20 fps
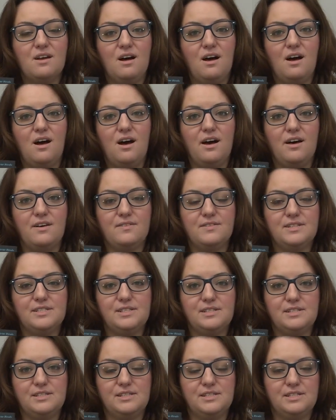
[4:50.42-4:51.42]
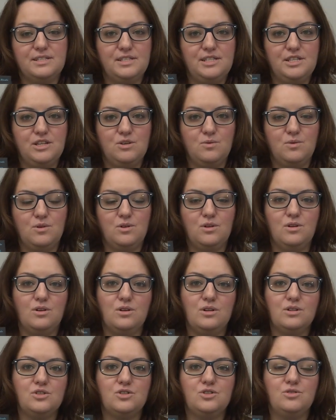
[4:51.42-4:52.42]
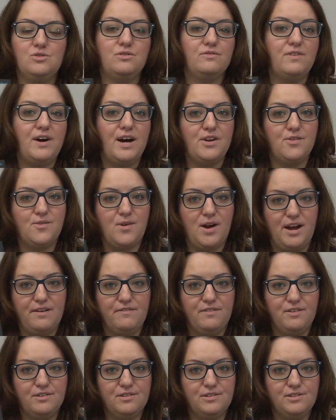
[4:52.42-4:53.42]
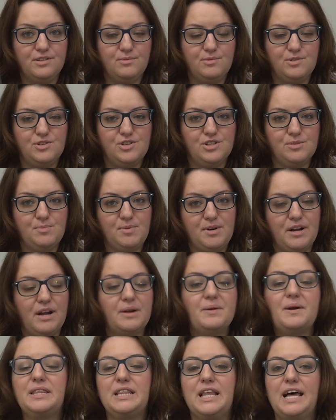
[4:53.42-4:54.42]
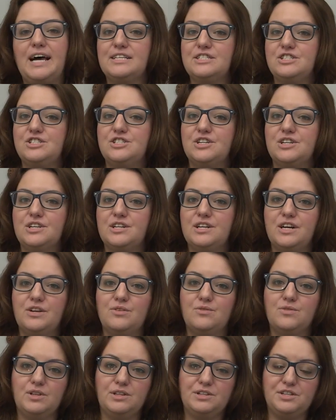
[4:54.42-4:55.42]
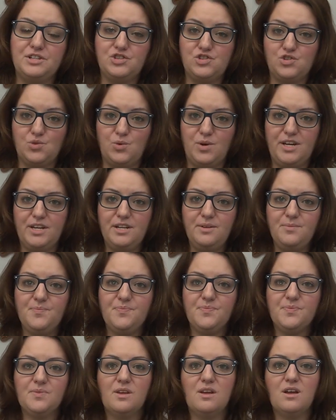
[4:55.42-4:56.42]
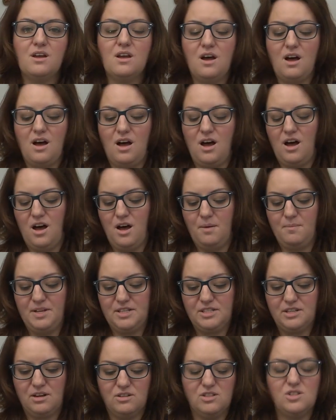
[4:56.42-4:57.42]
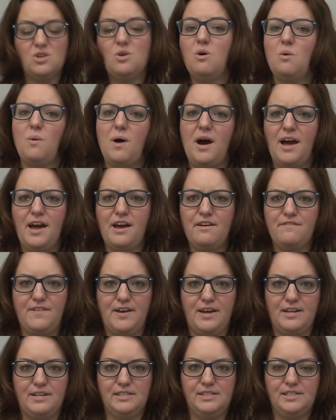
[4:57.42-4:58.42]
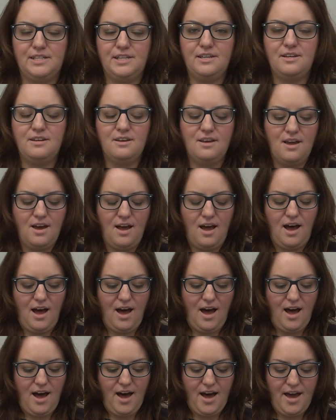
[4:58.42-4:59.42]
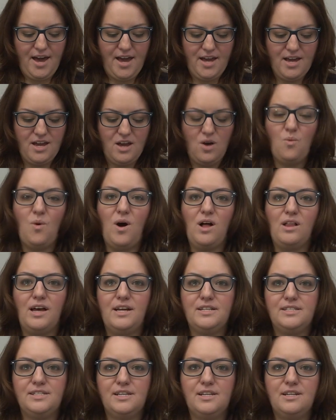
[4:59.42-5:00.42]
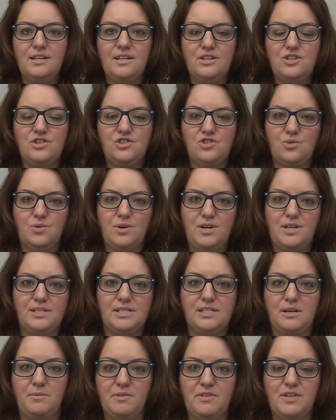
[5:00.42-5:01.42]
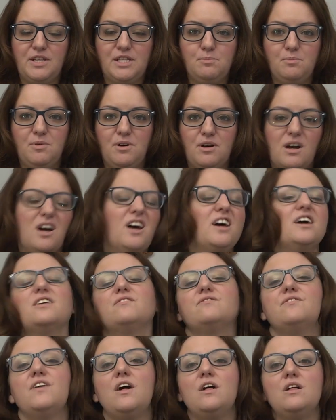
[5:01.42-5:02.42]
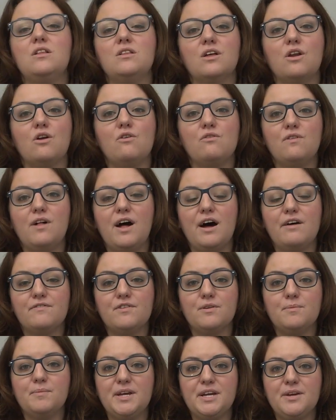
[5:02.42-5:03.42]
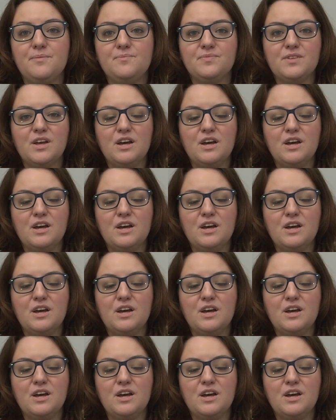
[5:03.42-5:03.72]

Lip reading: This is the sequel to Divine Rivals, which is a book I read last year and really enjoyed. It's also a YA fantasy. While I did enjoy some of this book, it fell a little flat for me.